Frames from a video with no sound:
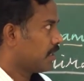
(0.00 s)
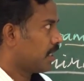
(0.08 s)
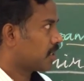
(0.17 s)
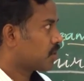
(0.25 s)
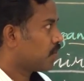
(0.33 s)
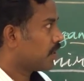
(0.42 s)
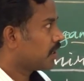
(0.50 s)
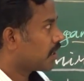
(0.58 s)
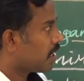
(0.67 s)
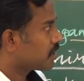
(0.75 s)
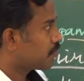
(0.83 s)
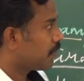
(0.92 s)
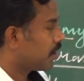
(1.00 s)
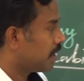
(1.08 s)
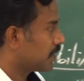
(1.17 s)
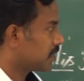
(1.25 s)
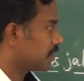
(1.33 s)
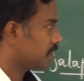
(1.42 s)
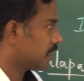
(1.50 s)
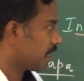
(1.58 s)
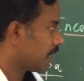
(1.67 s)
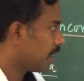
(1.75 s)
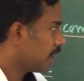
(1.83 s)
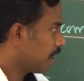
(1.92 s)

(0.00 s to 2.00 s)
The next one, cross pollination, is the